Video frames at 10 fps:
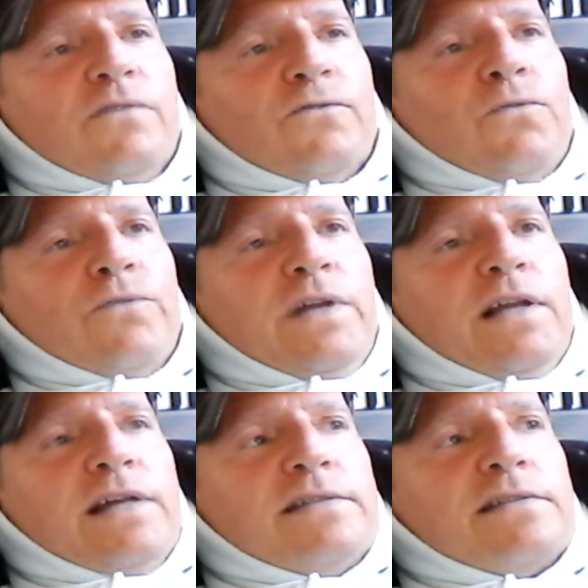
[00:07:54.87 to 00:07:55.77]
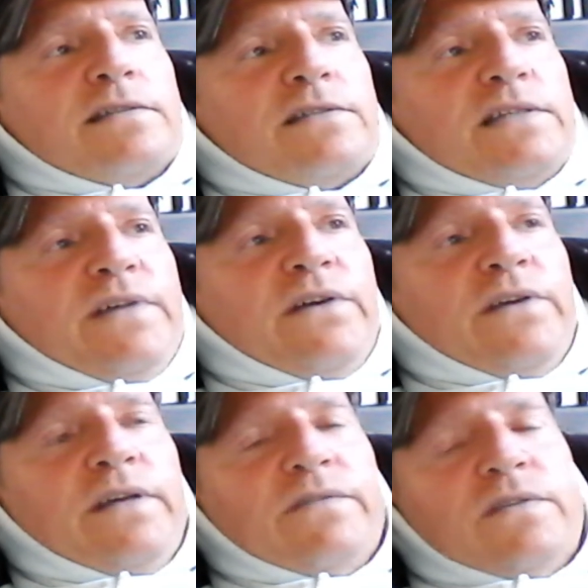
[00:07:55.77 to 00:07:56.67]
Rote realizes the
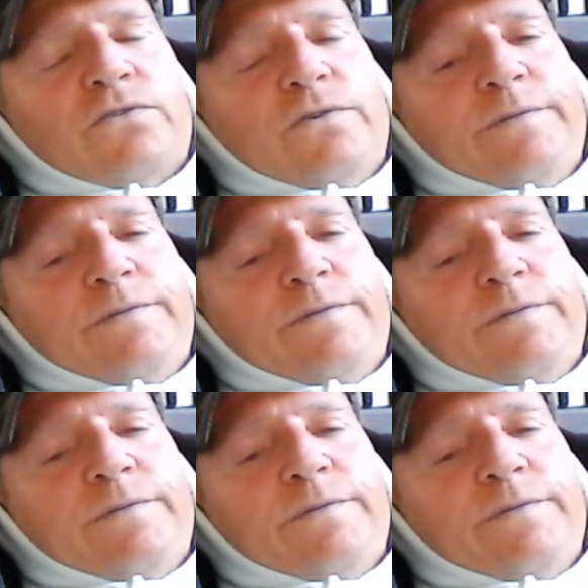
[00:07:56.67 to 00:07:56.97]
severity of the storm.